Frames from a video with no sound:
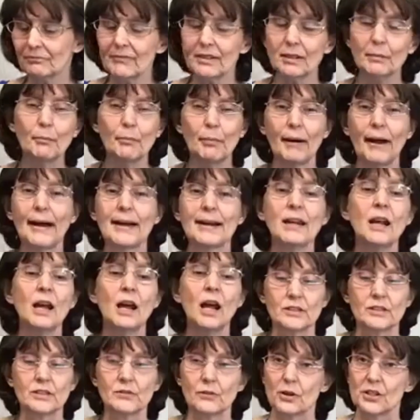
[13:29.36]
But
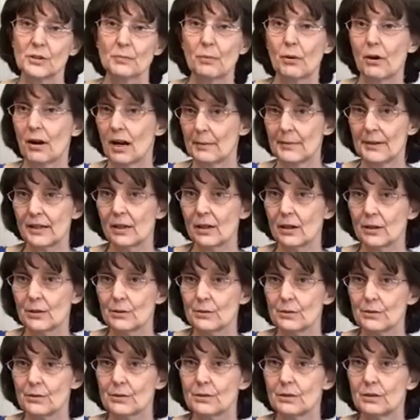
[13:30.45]
as far as priming
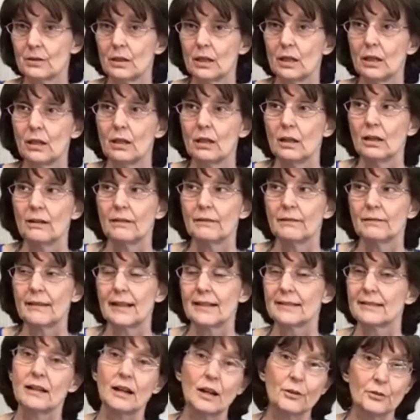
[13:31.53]
goes,
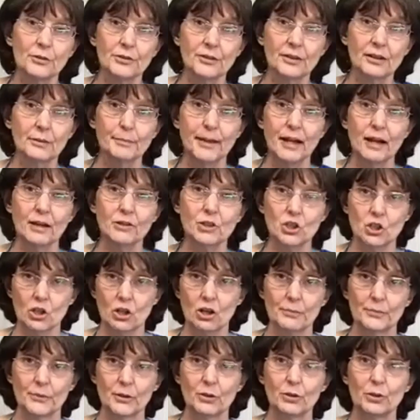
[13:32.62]
that's another thing about
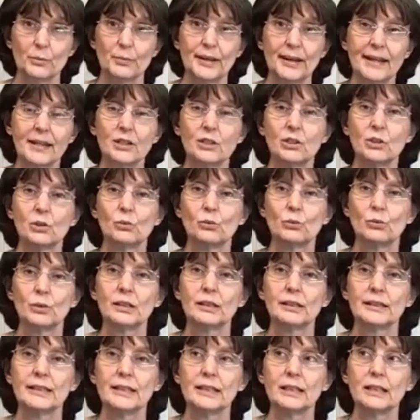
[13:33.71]
chalk mineral paint. You
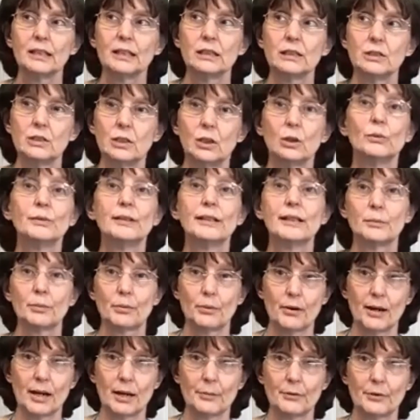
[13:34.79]
really don't need a
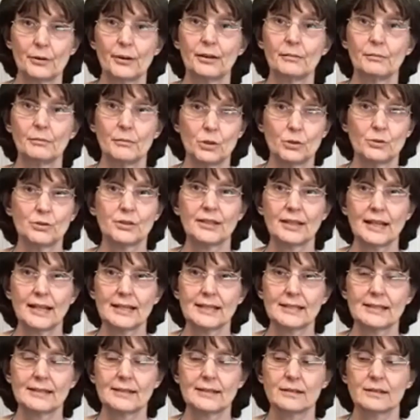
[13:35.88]
primer in most
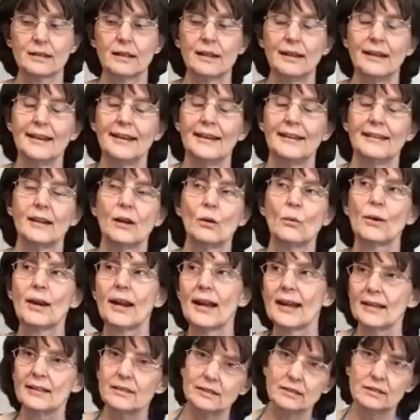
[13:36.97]
cases. Now, when
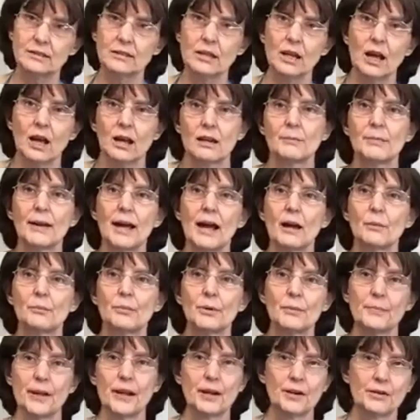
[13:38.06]
I talk about
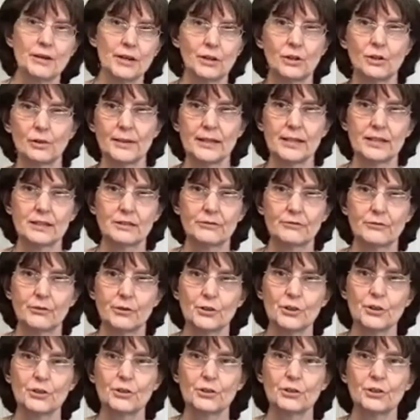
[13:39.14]
preparing your piece of
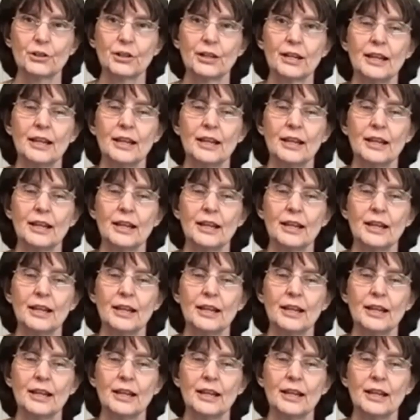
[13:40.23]
furniture,